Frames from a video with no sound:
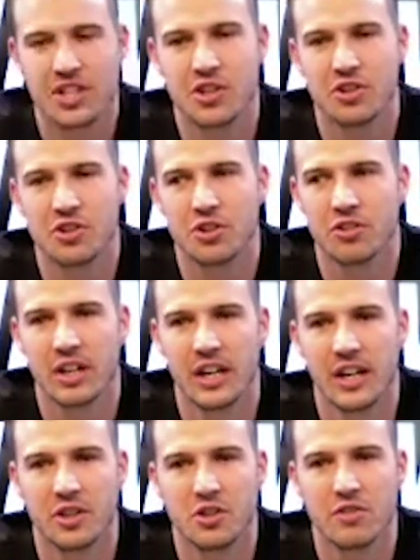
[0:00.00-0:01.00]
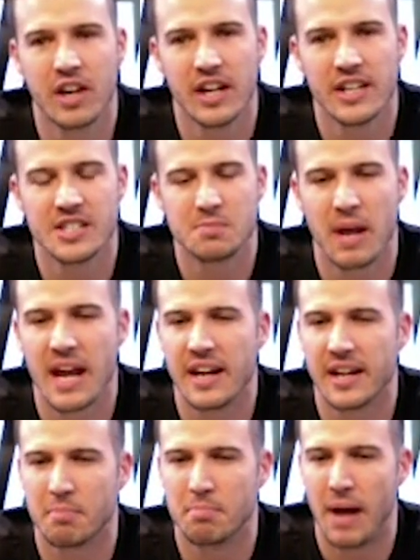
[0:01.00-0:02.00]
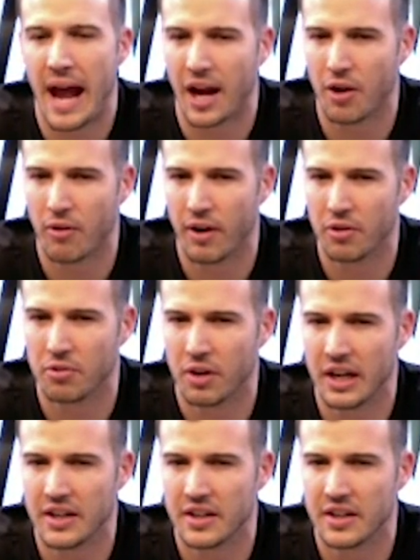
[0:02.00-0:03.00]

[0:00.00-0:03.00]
you're, uh, you've got a Hispanic background, right?